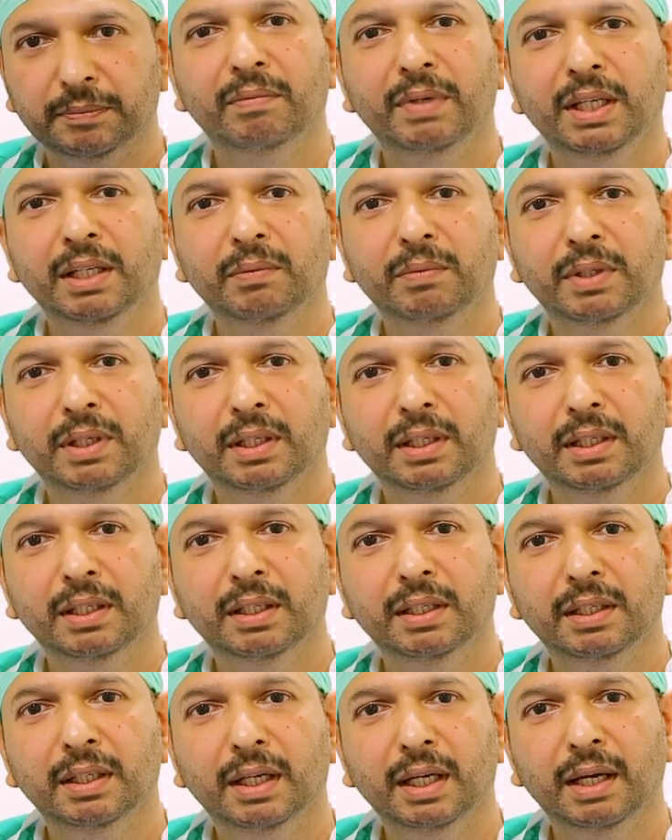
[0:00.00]

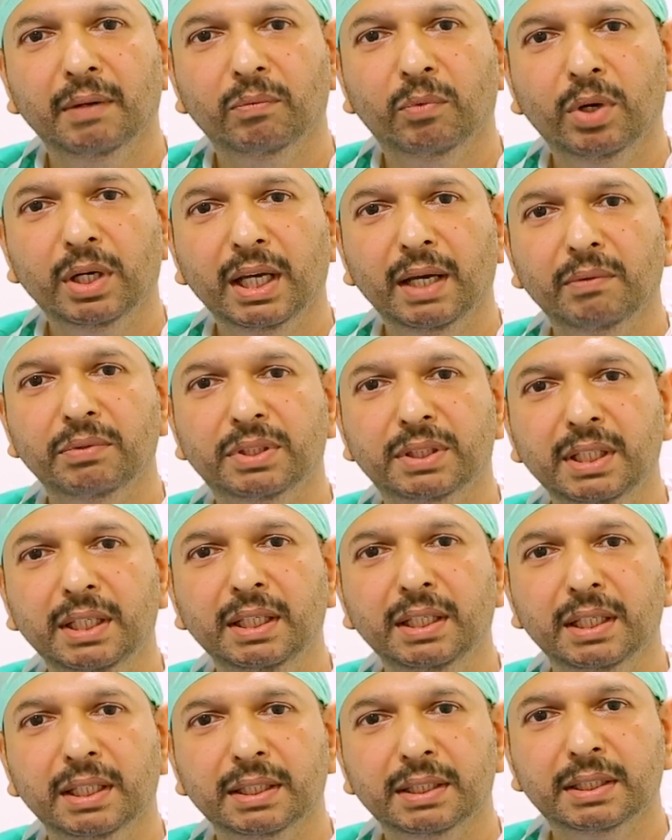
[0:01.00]
What I have
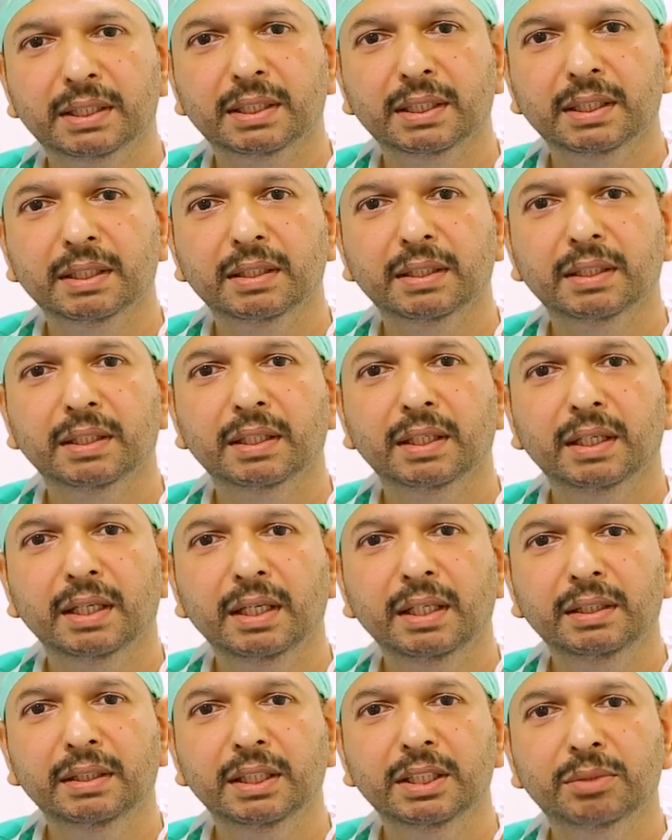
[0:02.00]
seen is,
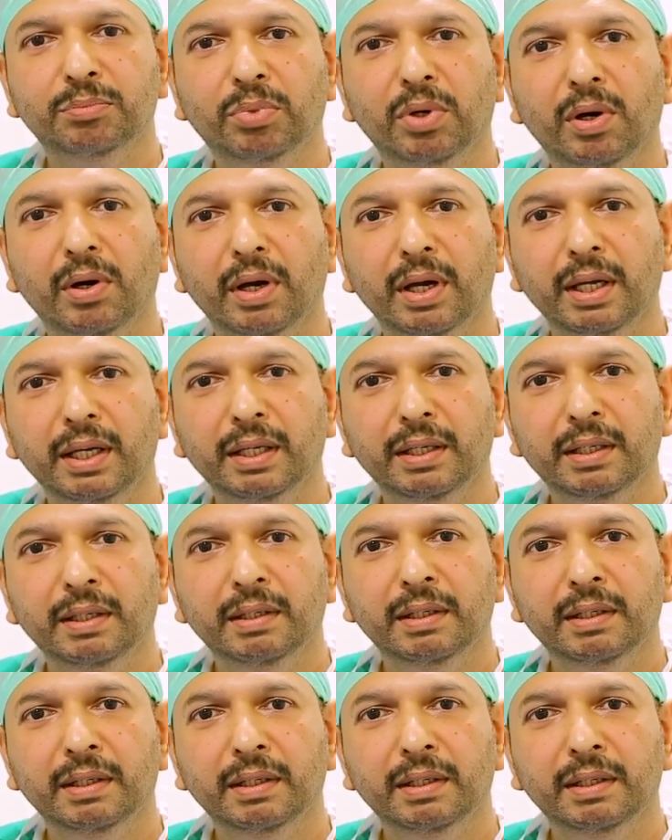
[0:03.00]
in this boy,